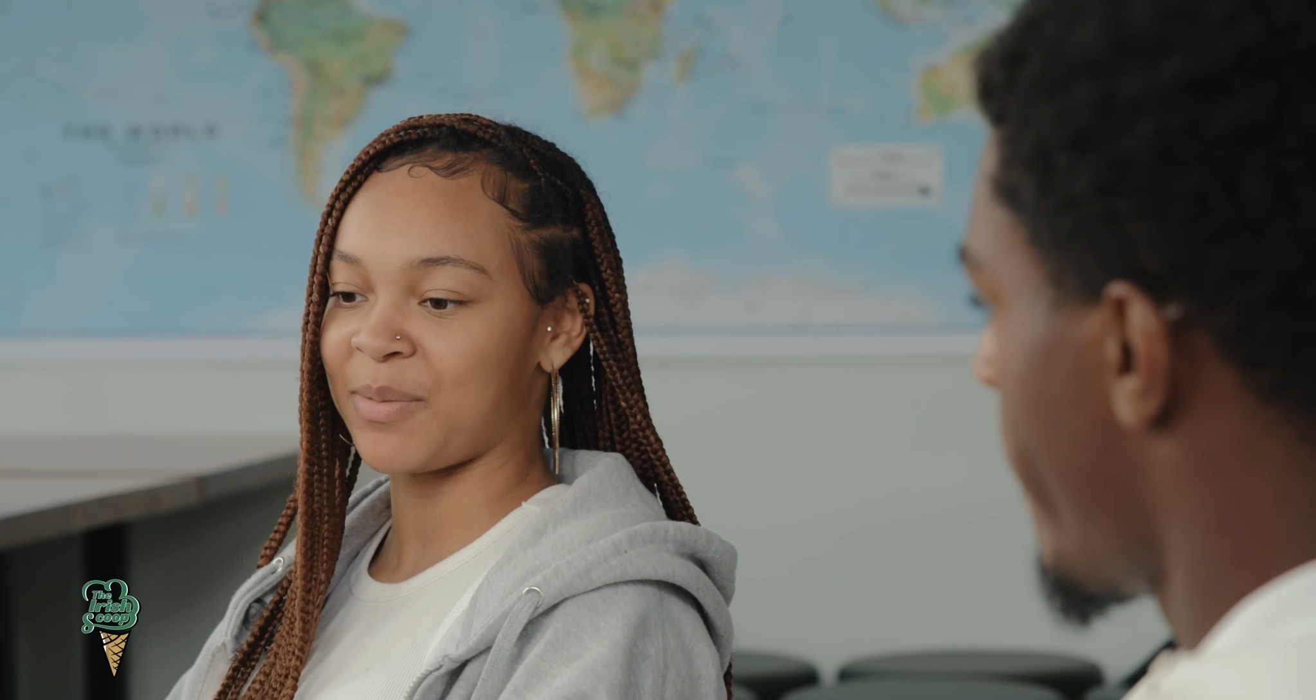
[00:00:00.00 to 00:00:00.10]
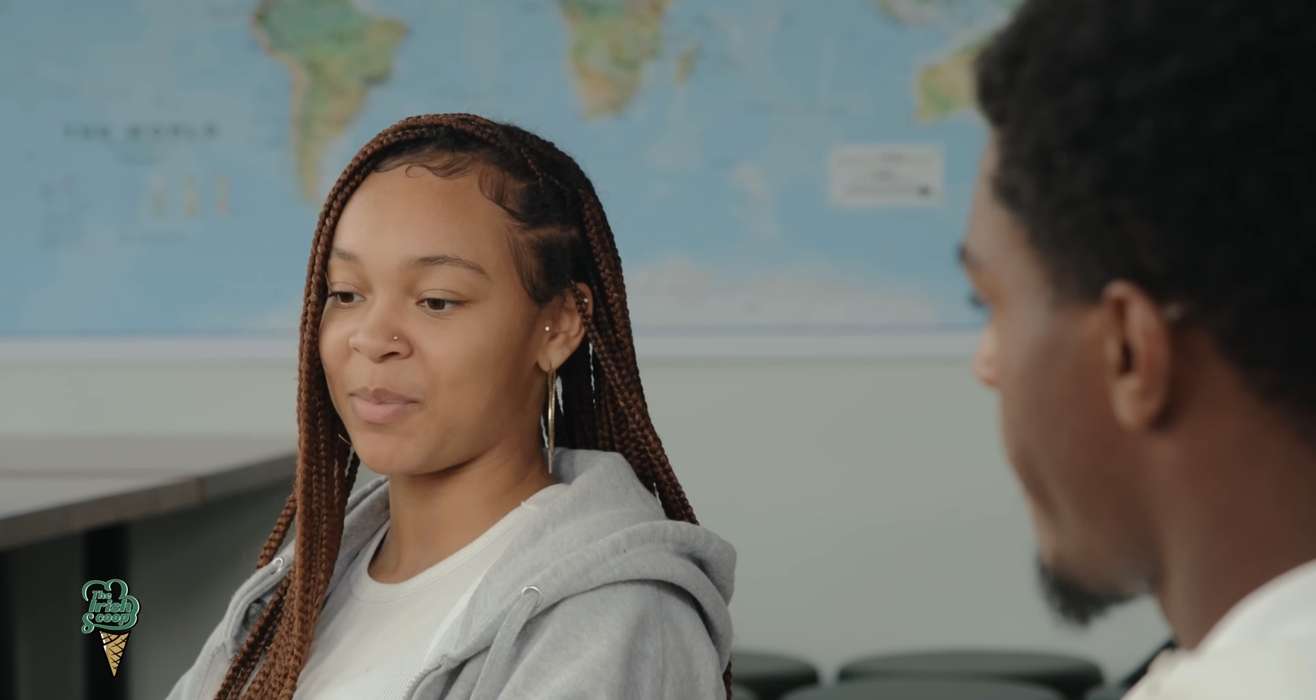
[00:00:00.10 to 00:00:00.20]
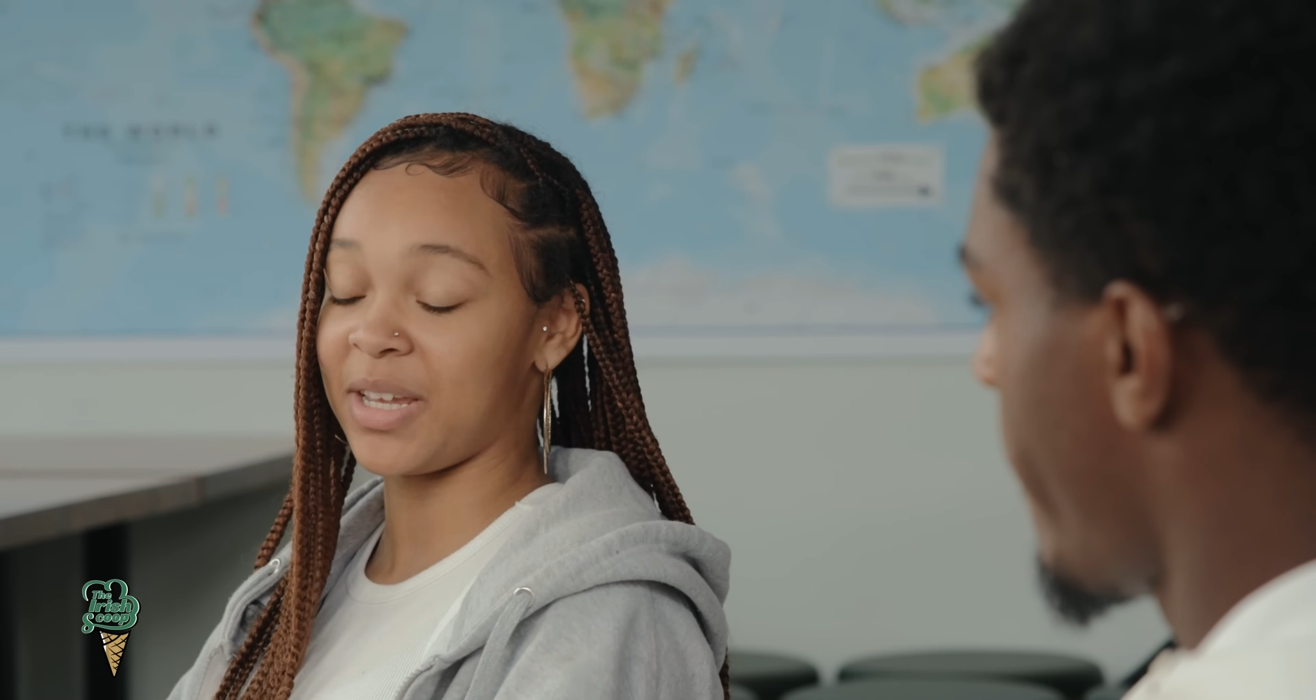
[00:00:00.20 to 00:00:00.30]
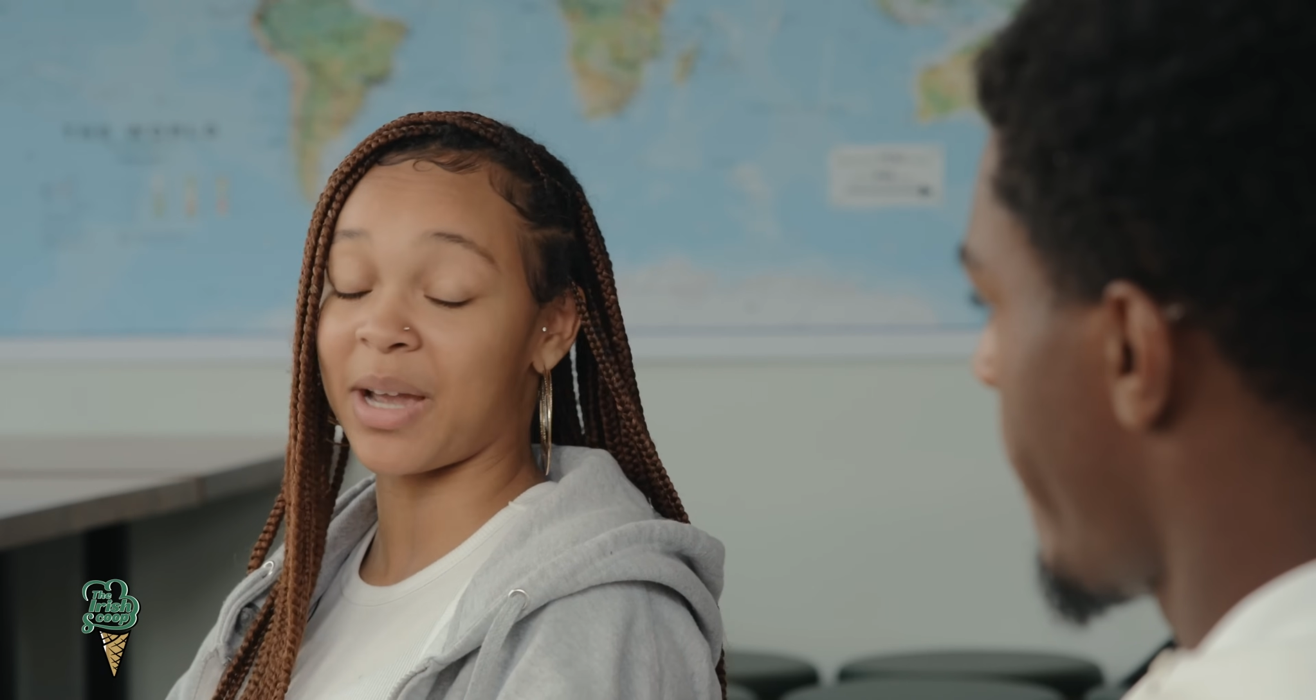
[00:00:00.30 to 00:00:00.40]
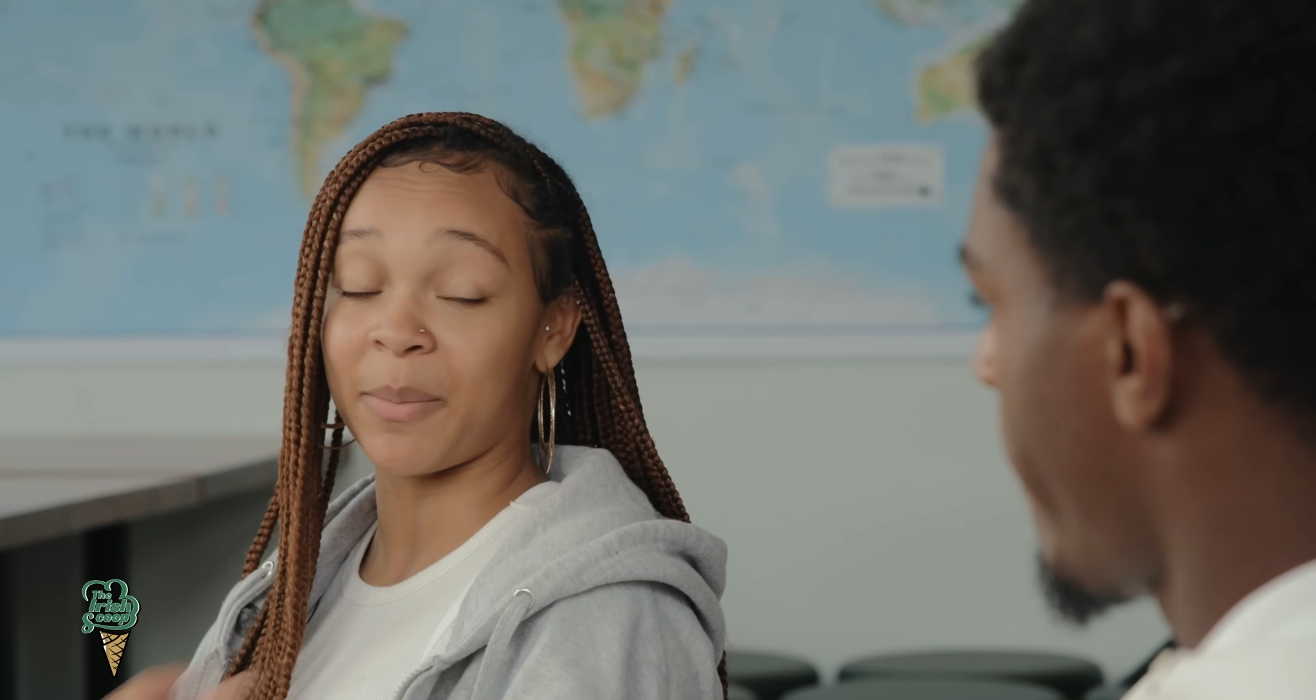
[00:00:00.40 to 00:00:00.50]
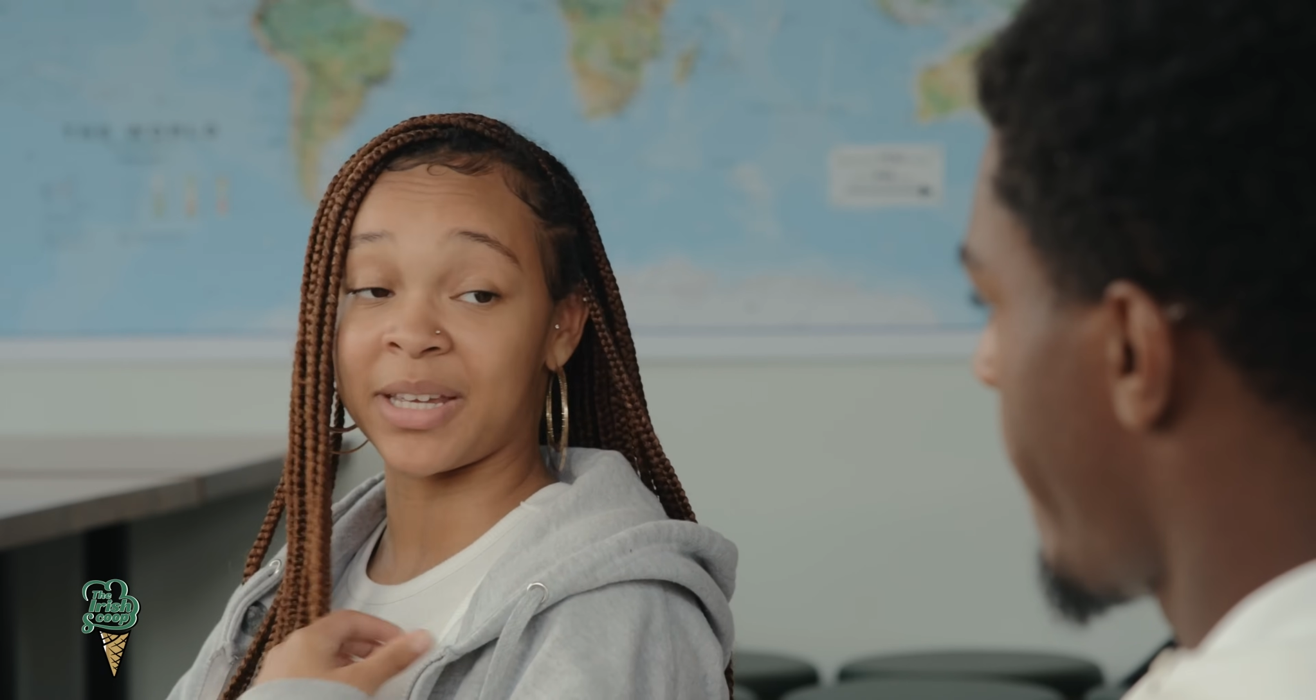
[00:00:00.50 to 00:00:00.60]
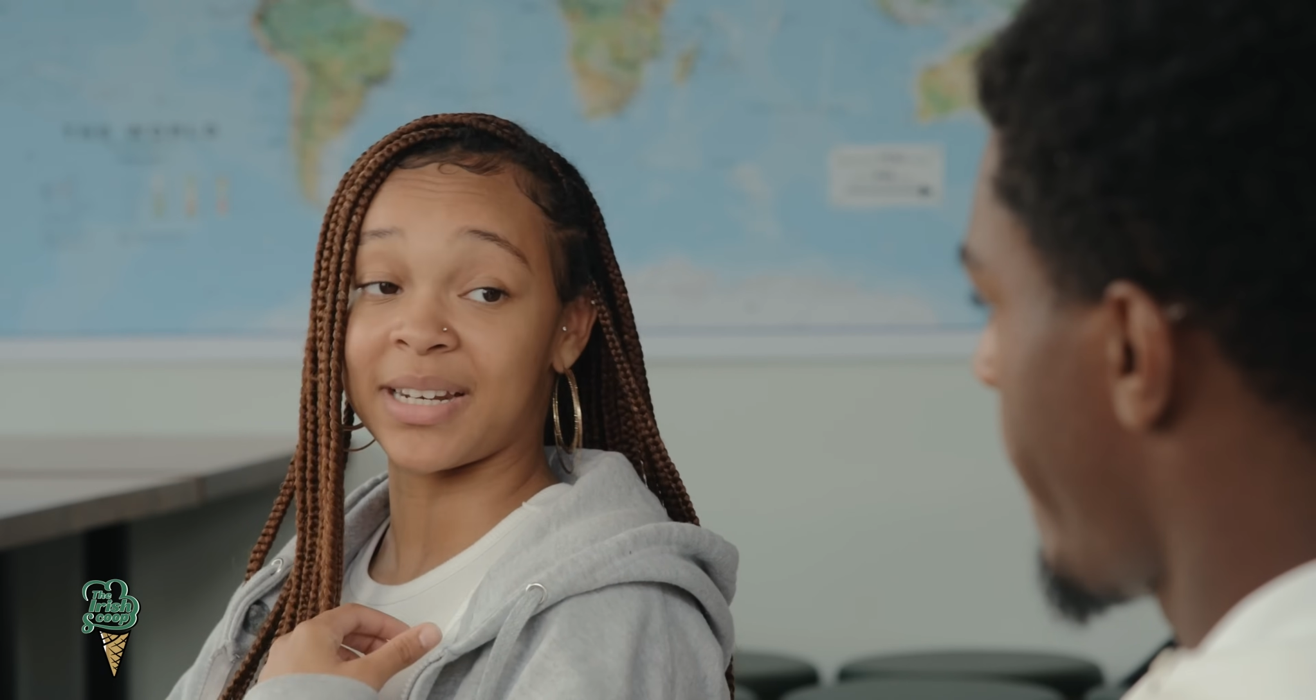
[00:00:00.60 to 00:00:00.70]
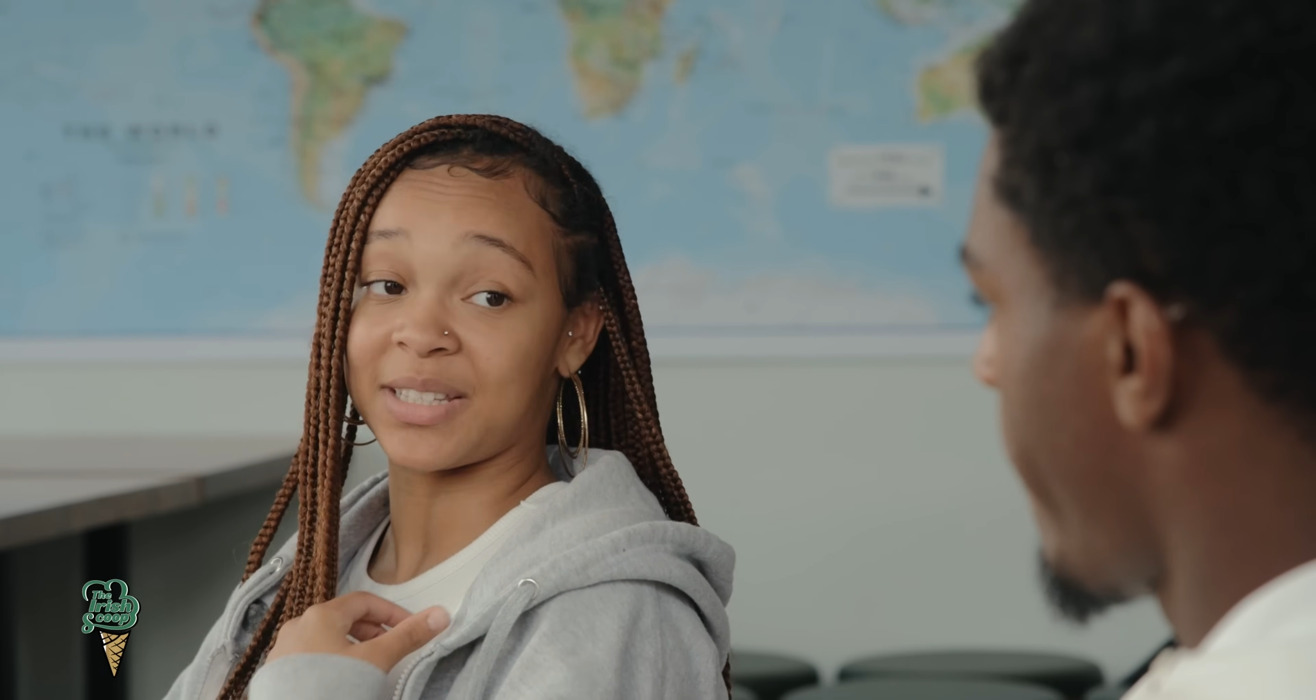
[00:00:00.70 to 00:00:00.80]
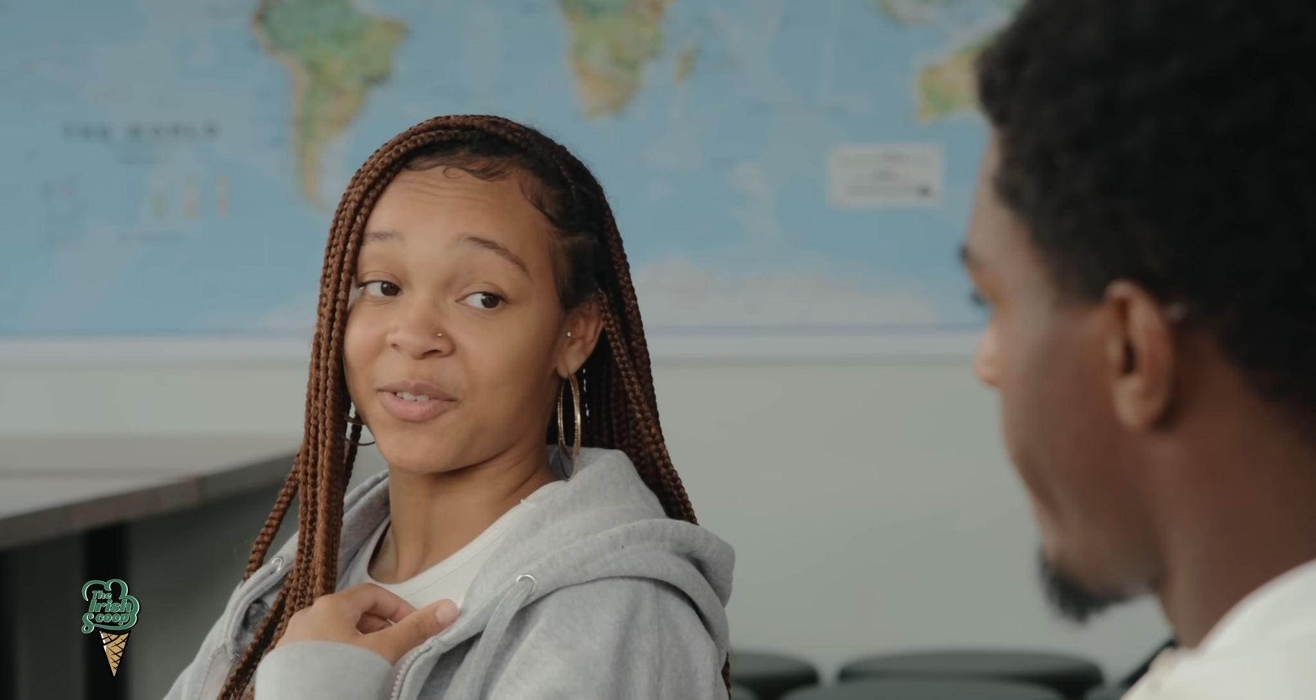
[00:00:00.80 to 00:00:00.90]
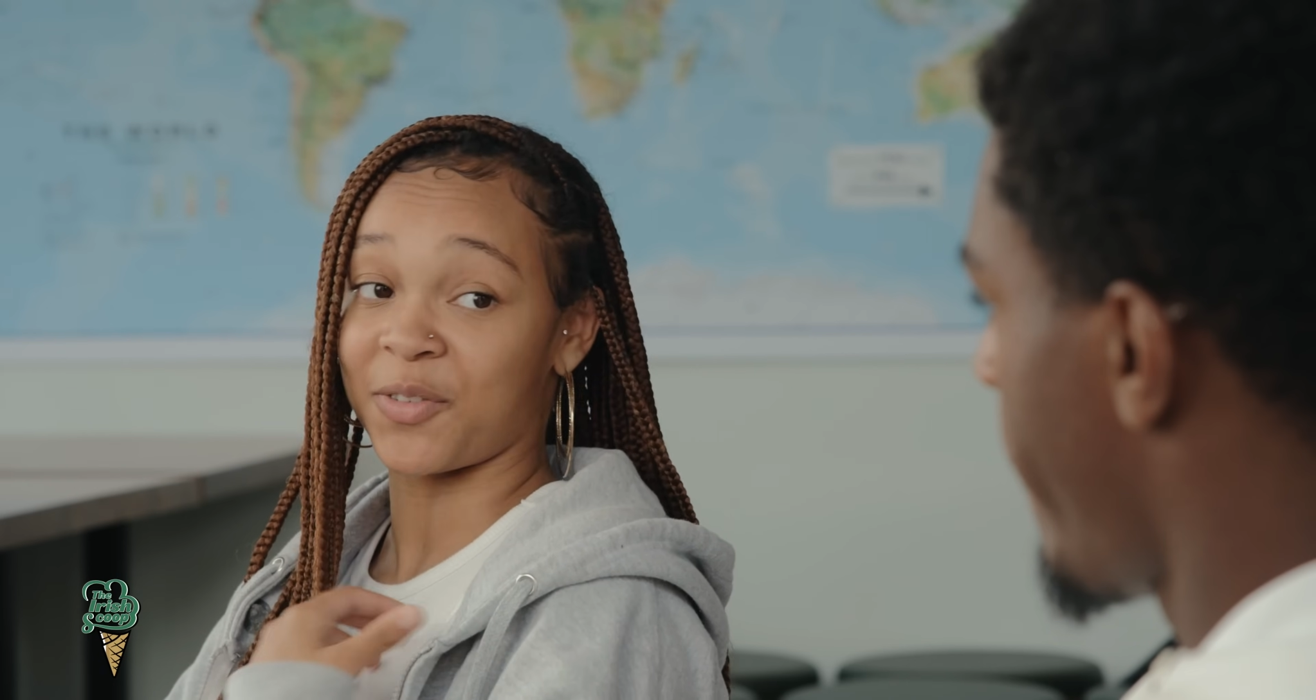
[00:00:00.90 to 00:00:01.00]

me coming in as a